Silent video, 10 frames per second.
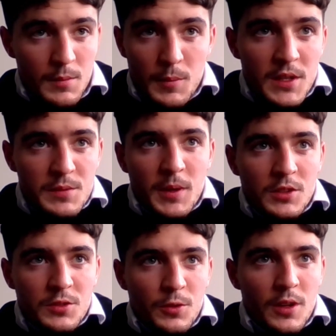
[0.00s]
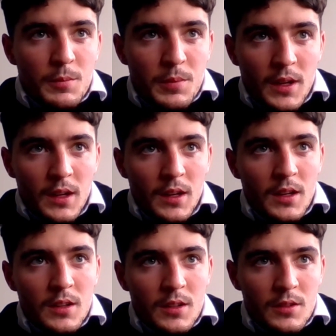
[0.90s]
My best pals growing up,
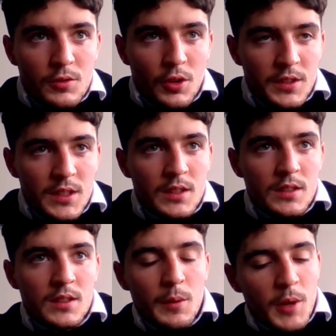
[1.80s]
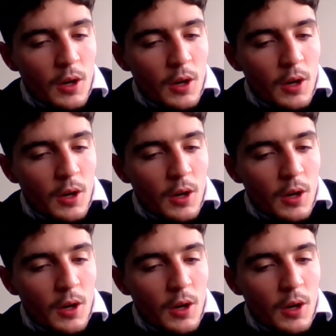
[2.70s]
Roddy, Cammy